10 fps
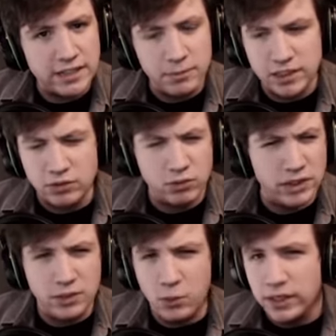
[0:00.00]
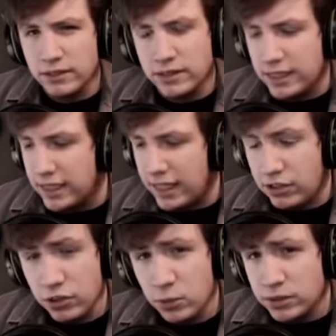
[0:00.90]
It's a really weird thing and I don't
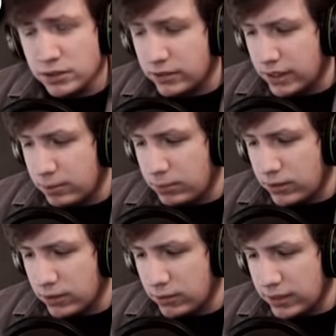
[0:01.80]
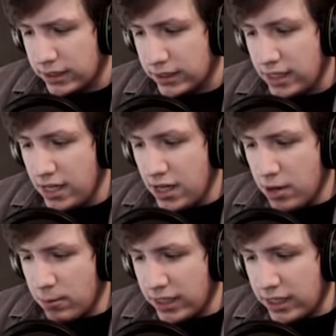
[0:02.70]
know what's going up on with it. Their eventual